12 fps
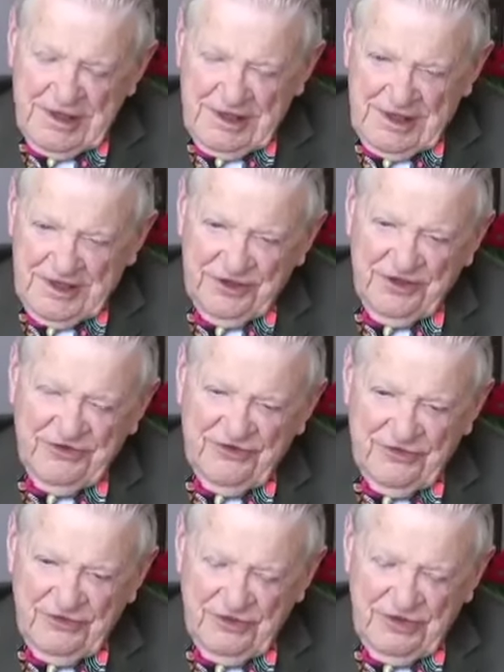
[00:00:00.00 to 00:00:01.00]
I
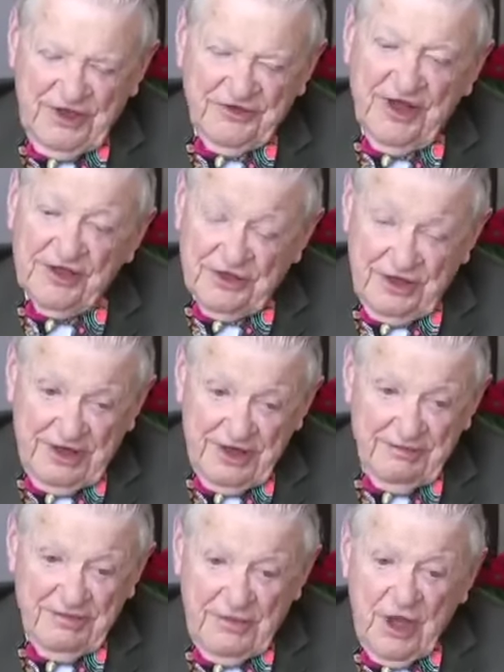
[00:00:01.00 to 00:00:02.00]
didn't at that
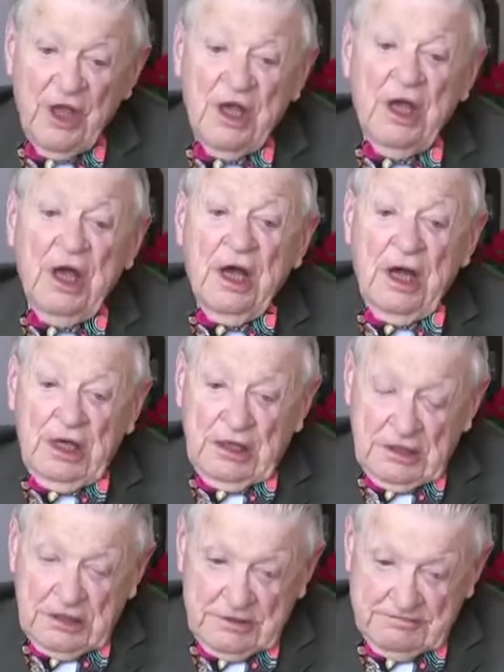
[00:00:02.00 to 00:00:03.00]
time.
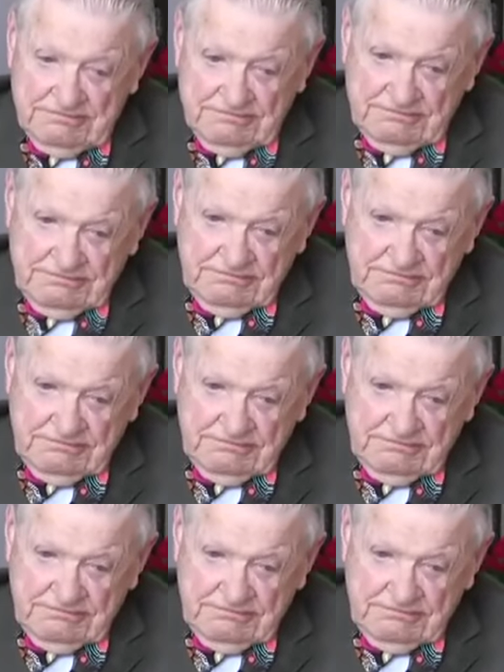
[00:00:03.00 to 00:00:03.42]
Um,